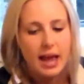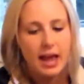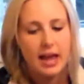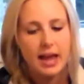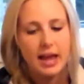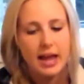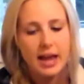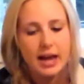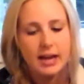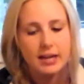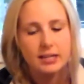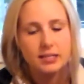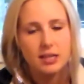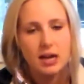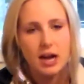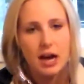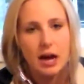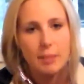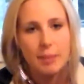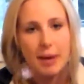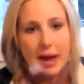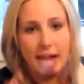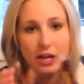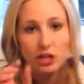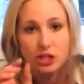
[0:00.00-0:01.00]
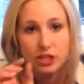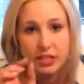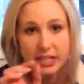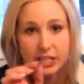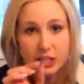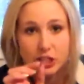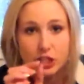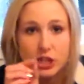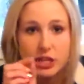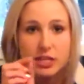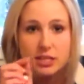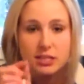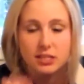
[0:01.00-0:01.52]
and actually a
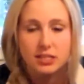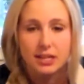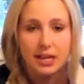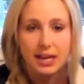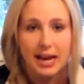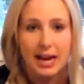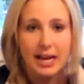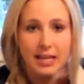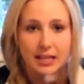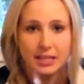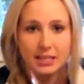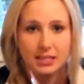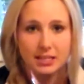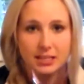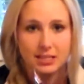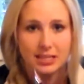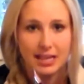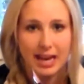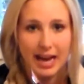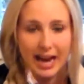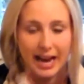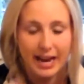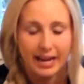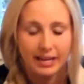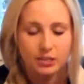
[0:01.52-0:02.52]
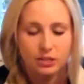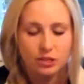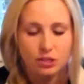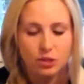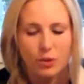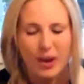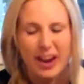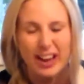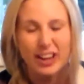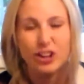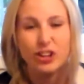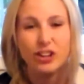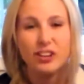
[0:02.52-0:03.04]
cheese stick on the side. So
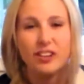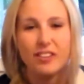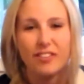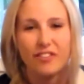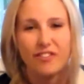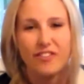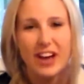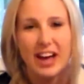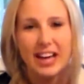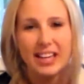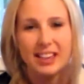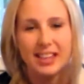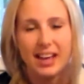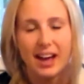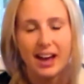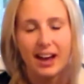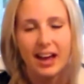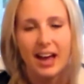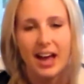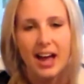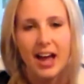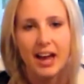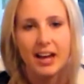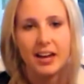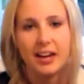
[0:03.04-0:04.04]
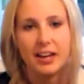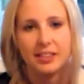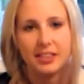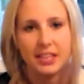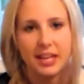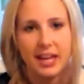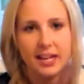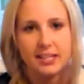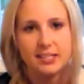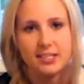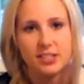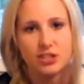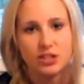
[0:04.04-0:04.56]
I couldn't find that kind at the
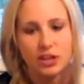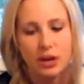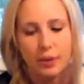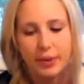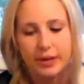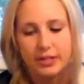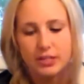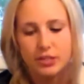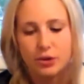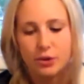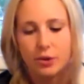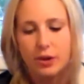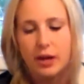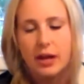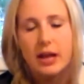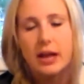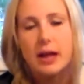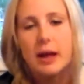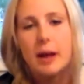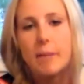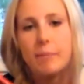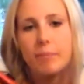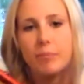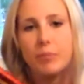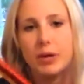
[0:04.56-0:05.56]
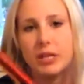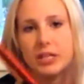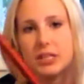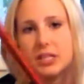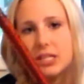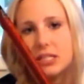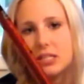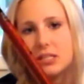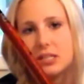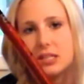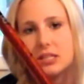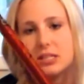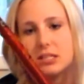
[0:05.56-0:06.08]
gas station I went to, but
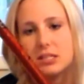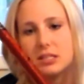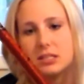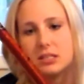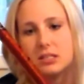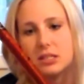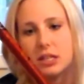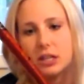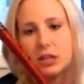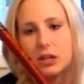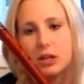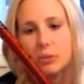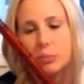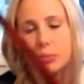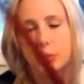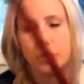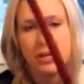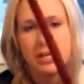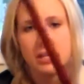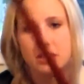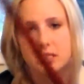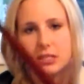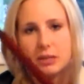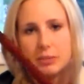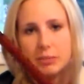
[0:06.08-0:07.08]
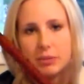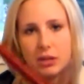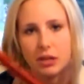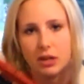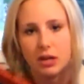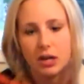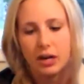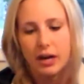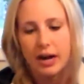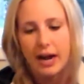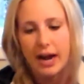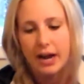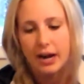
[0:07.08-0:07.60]
this is still pretty
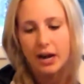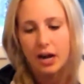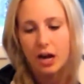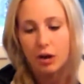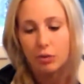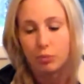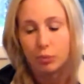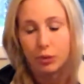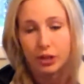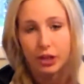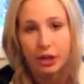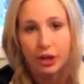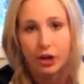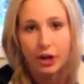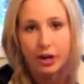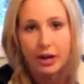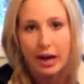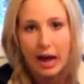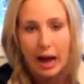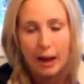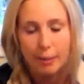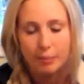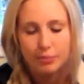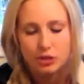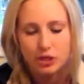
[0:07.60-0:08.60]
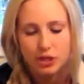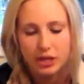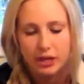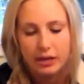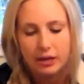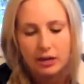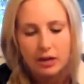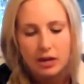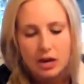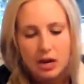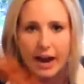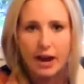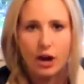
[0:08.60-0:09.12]
similar and a really good
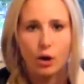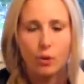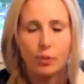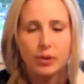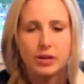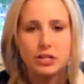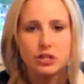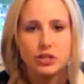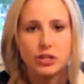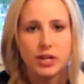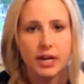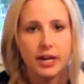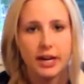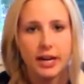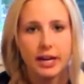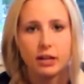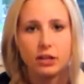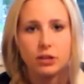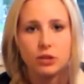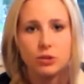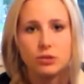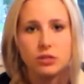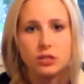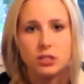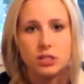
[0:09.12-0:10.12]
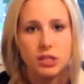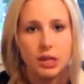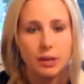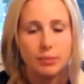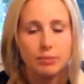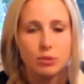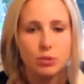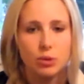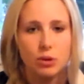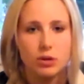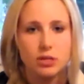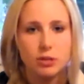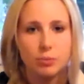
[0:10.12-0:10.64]
option. I always try to include some
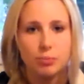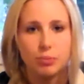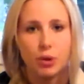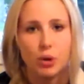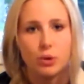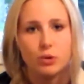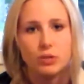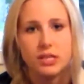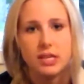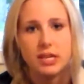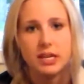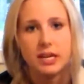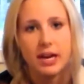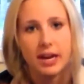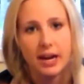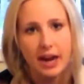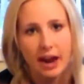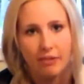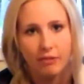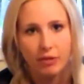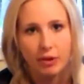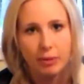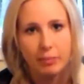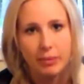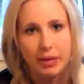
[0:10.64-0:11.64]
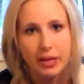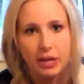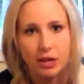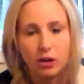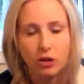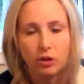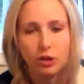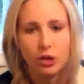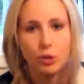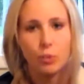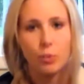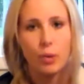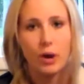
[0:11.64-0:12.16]
source of protein at every
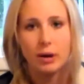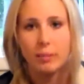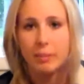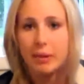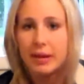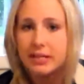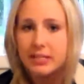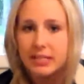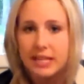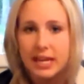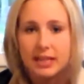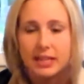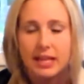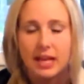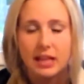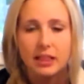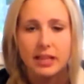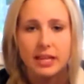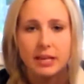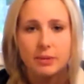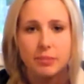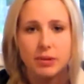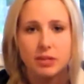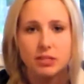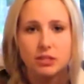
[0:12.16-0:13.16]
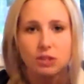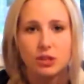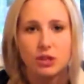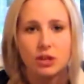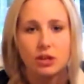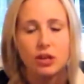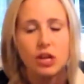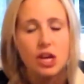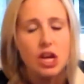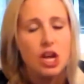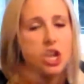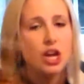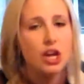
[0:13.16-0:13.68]
meal. You want to maintain that lean
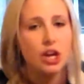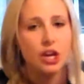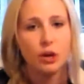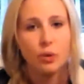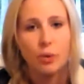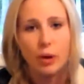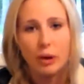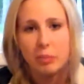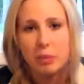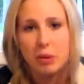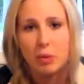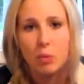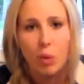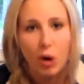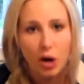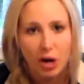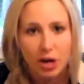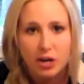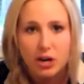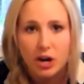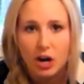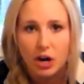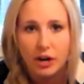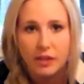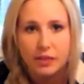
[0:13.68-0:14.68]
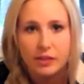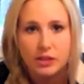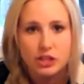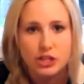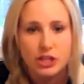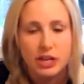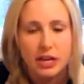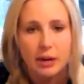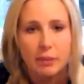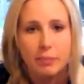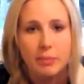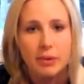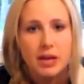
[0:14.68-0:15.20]
muscle. You don't want to be working hard in the
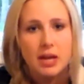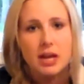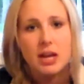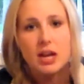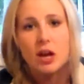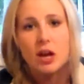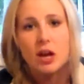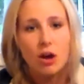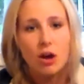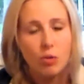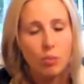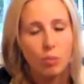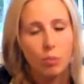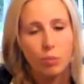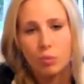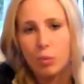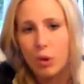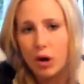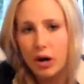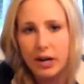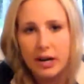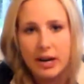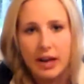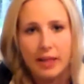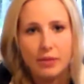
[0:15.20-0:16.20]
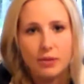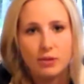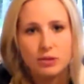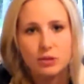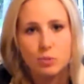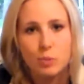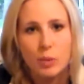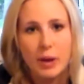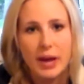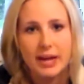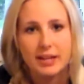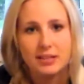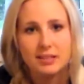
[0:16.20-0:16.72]
gym, working on those
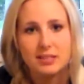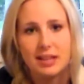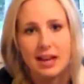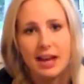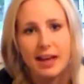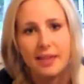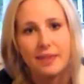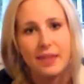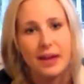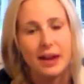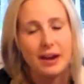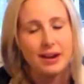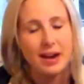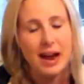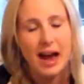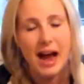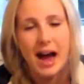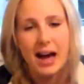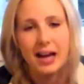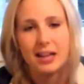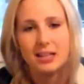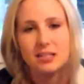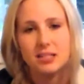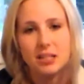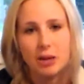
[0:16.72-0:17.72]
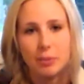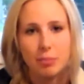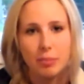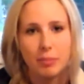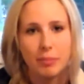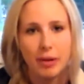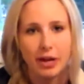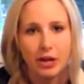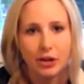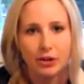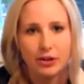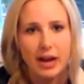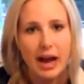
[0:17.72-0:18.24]
weights, and then not
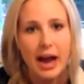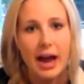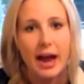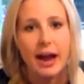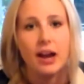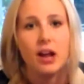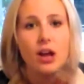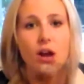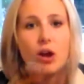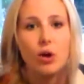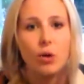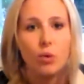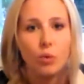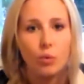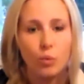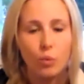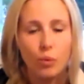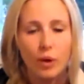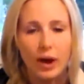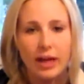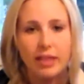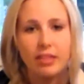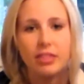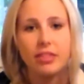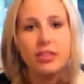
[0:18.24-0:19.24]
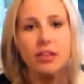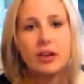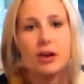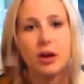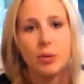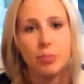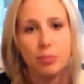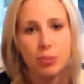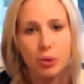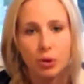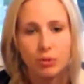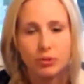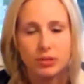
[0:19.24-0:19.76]
supplement your diet with
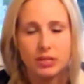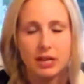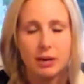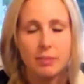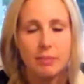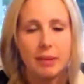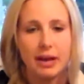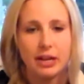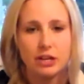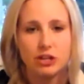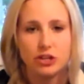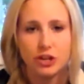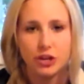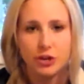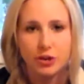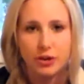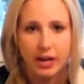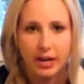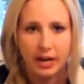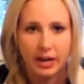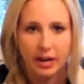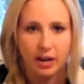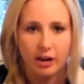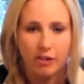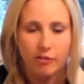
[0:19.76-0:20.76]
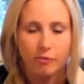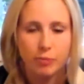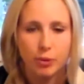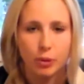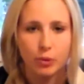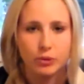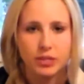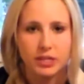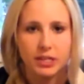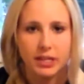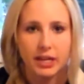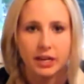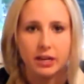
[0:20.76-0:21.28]
protein and make sure you're getting enough
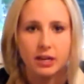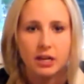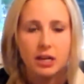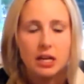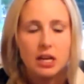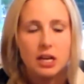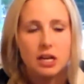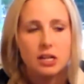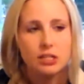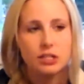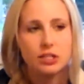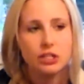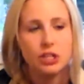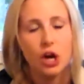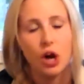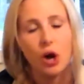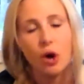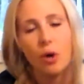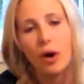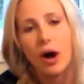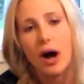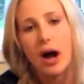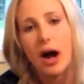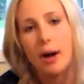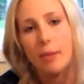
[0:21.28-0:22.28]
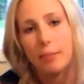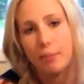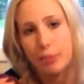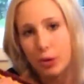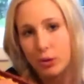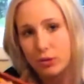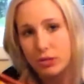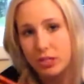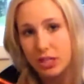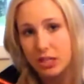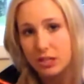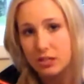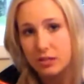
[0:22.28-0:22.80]
protein in. So
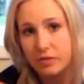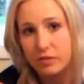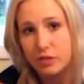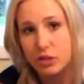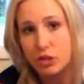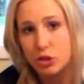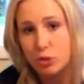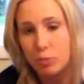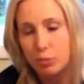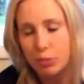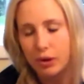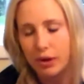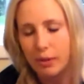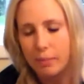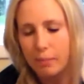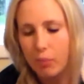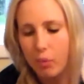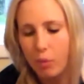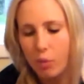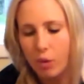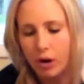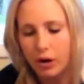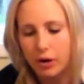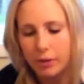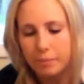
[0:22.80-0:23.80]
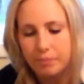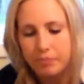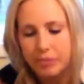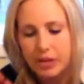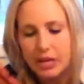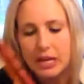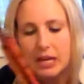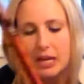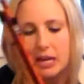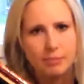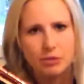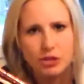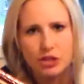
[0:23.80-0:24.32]
protein is super important.
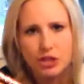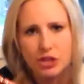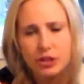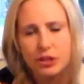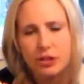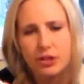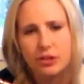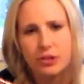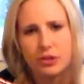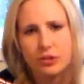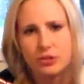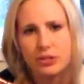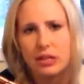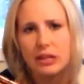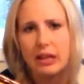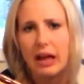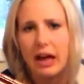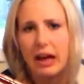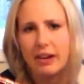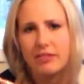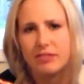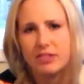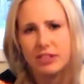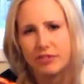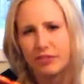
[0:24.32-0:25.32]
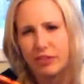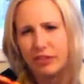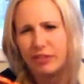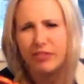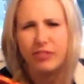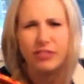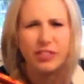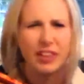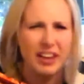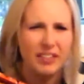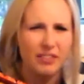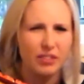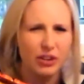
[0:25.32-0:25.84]
I'm sure that there's a lot of different
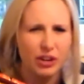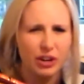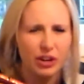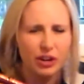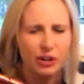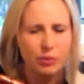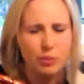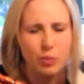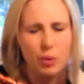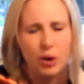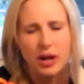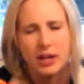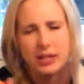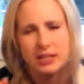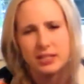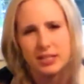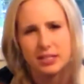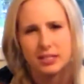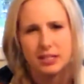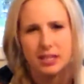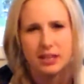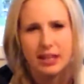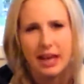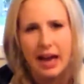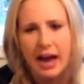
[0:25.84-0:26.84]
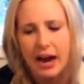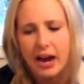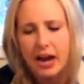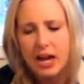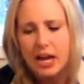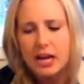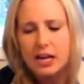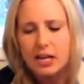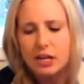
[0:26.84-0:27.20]
flavored ones, this and that.